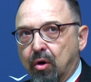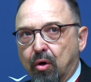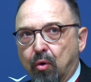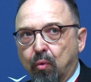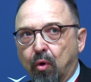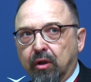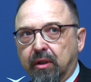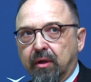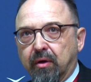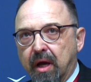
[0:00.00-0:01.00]

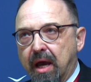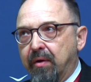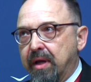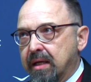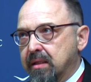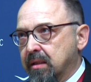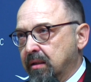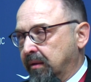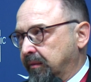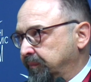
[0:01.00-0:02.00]
water areas
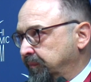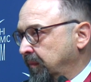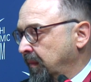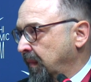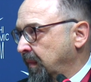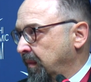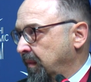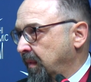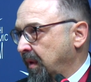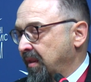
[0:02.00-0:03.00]

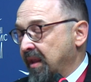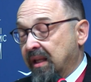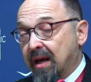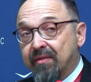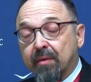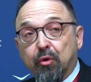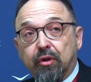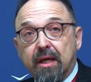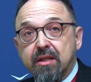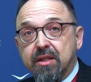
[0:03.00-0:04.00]
that have the
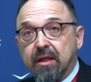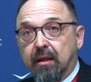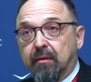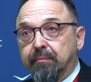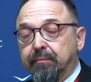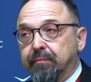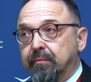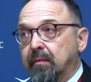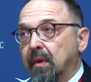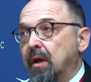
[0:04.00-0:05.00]
potential
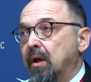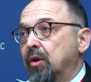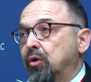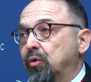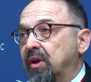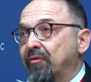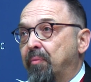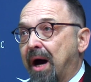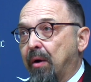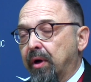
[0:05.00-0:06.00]
to give
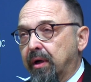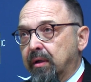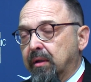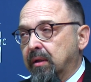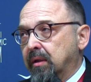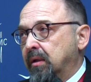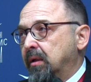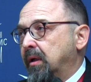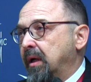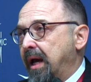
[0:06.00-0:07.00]
power,
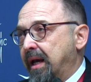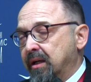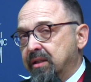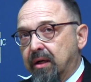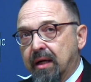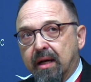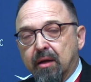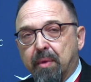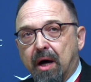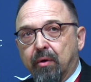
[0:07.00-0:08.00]
energy-related
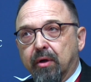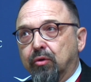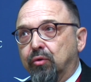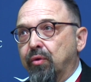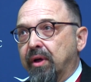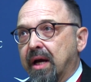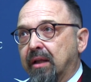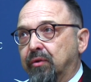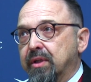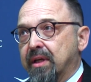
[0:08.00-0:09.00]
power, to the
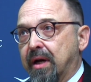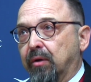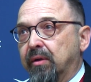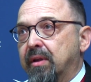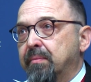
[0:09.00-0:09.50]
countries surrounding them.